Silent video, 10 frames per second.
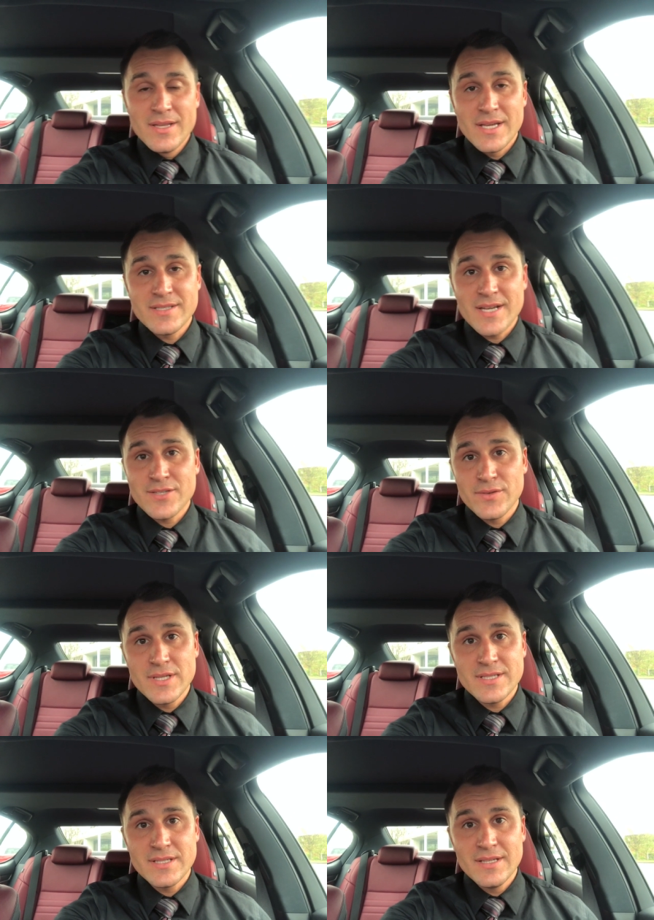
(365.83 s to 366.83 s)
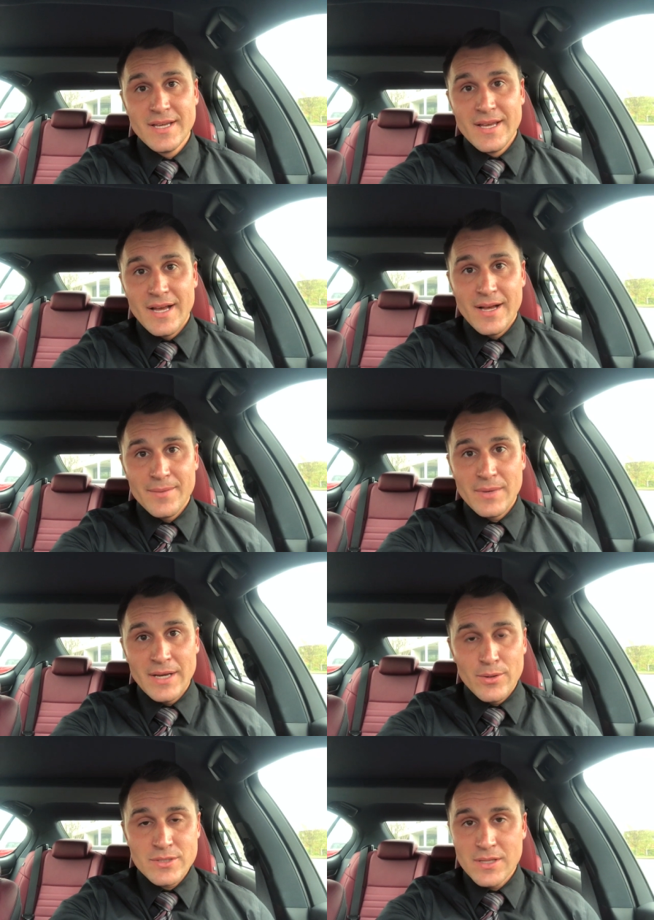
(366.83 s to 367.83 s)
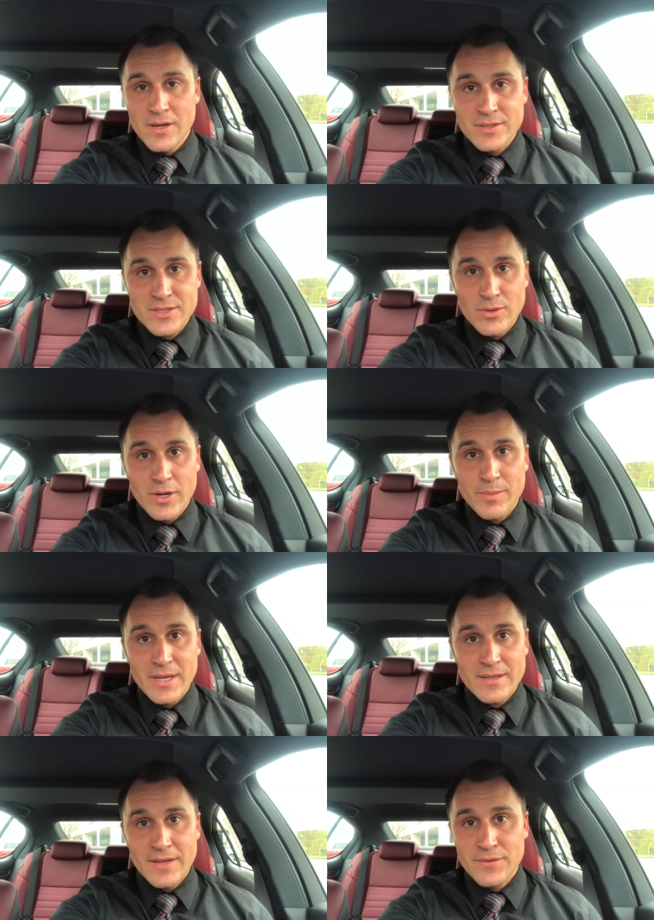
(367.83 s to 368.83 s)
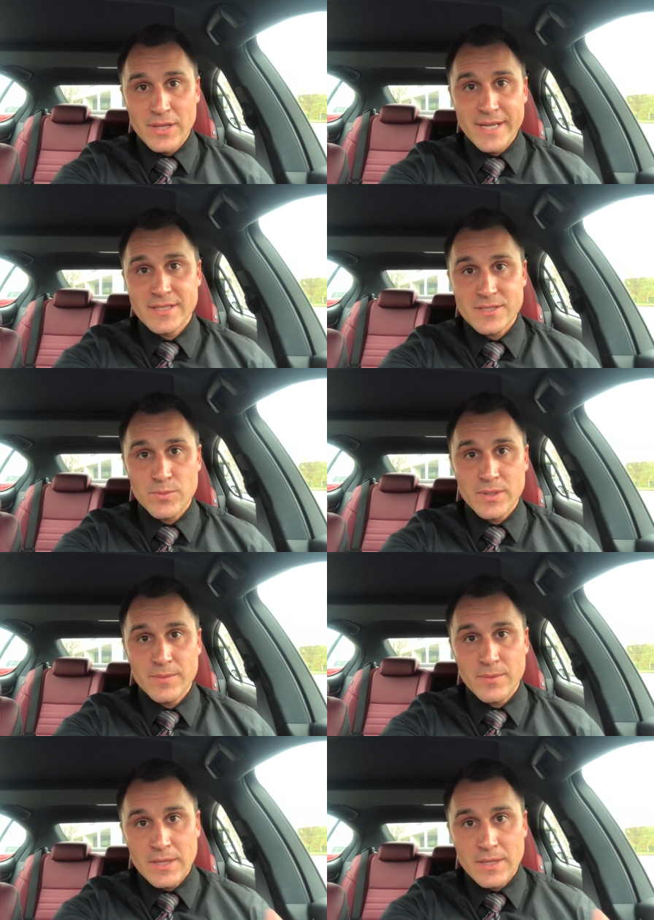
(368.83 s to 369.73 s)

Thanks, guys, for listening. Um, I know it was a long story, but if you like this one,